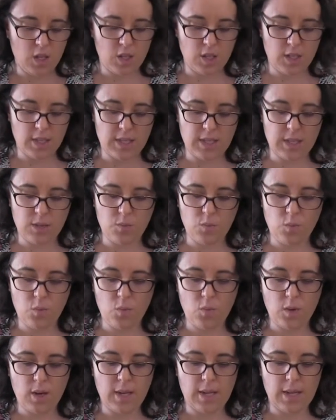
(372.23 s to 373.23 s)
Just
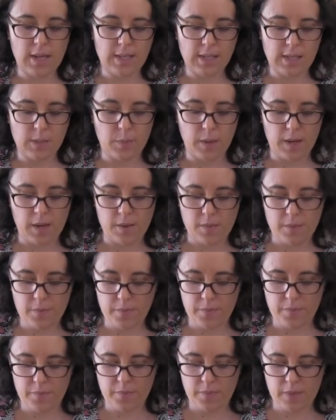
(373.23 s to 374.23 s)
one last bit.
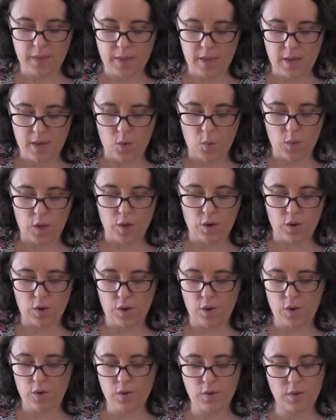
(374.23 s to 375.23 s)
There we
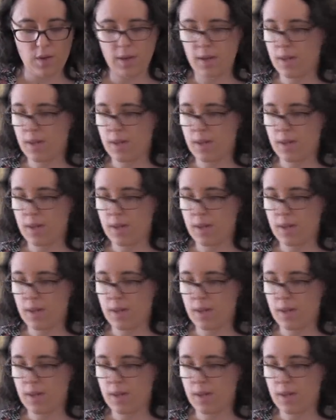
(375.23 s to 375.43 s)
go.